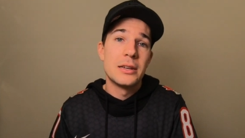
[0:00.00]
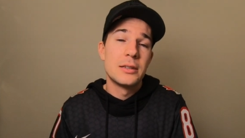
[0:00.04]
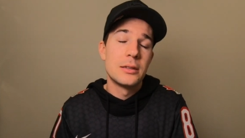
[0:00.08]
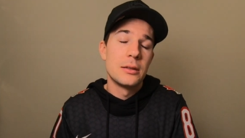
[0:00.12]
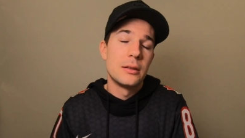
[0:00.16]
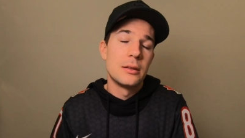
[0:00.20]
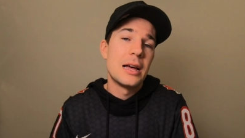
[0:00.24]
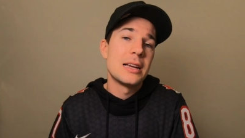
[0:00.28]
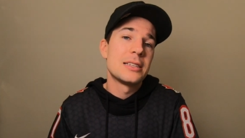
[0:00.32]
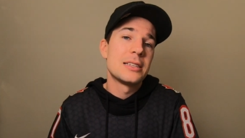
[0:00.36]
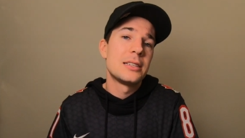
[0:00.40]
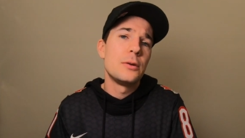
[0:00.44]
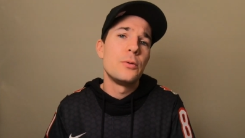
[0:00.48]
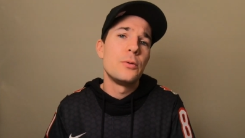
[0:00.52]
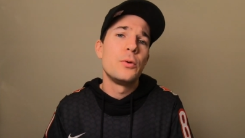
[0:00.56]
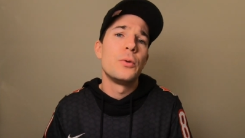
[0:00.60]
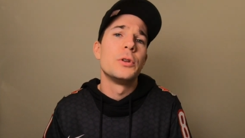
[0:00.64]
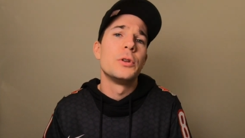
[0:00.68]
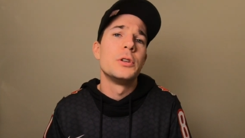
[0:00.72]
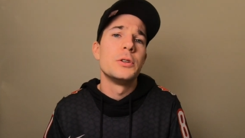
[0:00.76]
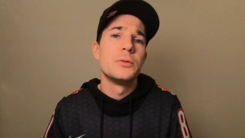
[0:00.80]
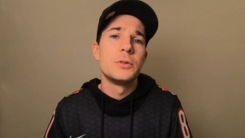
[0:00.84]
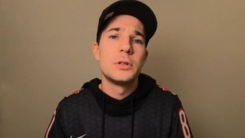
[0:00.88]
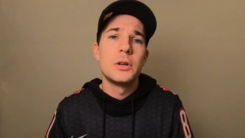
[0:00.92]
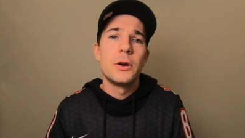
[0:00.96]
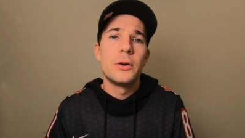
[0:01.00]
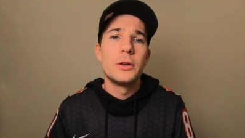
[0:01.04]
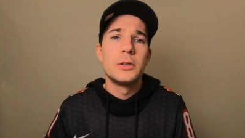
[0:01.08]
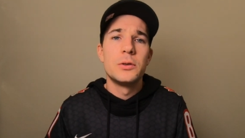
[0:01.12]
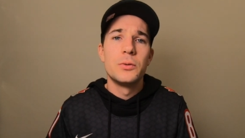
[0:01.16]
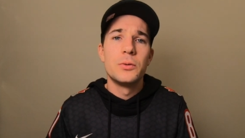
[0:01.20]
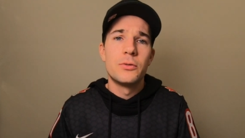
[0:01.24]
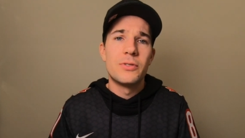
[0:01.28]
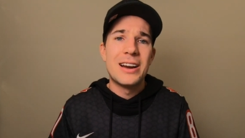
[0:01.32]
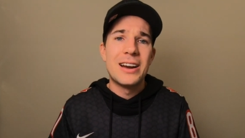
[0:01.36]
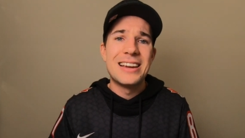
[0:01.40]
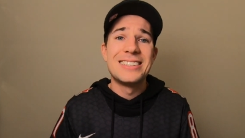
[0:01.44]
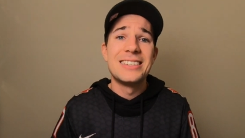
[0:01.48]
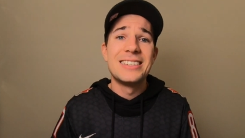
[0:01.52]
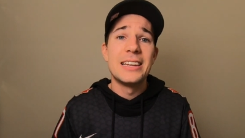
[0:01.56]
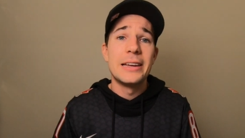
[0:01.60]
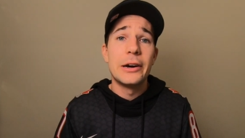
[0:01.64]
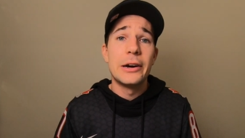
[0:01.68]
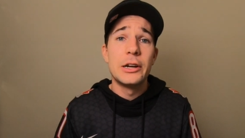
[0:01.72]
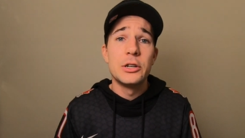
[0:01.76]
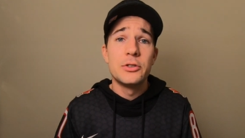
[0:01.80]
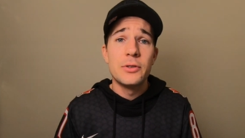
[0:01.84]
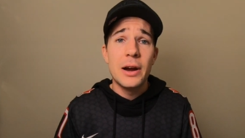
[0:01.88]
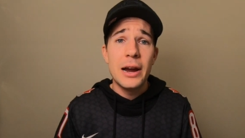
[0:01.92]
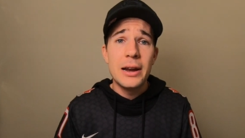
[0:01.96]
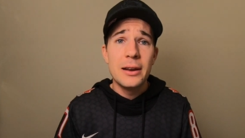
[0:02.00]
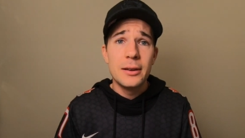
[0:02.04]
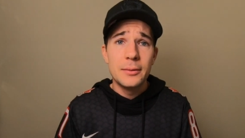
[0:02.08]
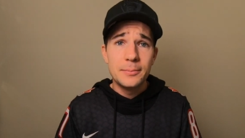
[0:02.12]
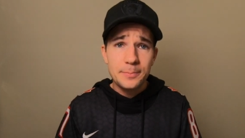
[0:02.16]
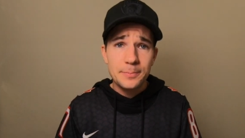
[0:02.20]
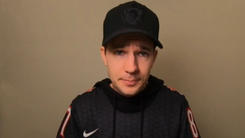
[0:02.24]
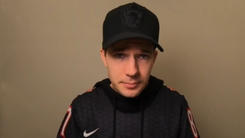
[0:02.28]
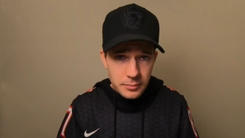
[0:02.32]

The last thing we want to do is go into a race dehydrated